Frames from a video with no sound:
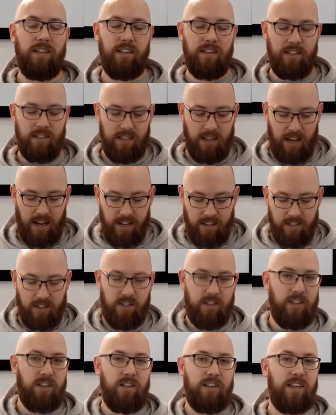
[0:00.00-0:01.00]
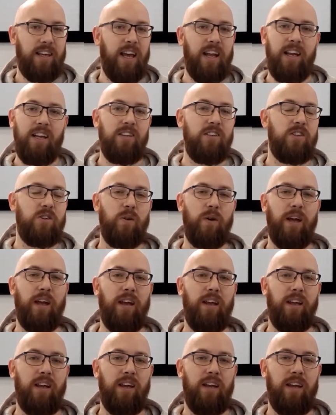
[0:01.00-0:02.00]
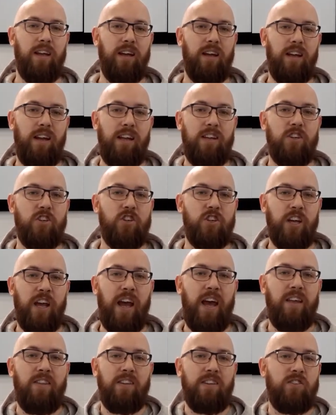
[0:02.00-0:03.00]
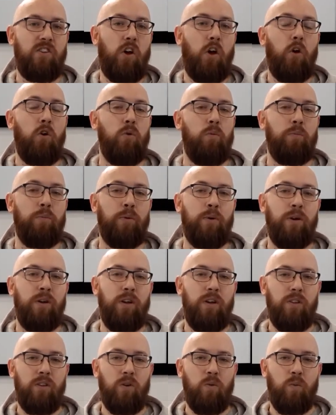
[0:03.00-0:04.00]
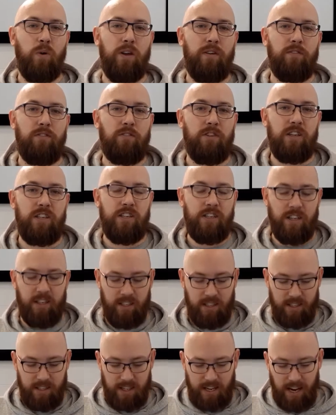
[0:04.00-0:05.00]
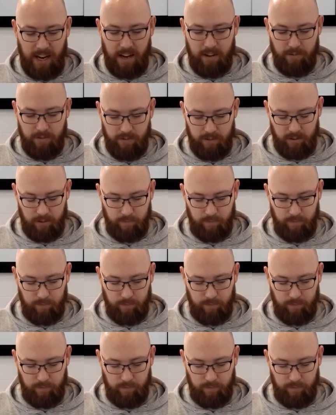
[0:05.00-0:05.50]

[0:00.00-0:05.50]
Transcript: So let's get into it. And let's share this hope that we as Christians have.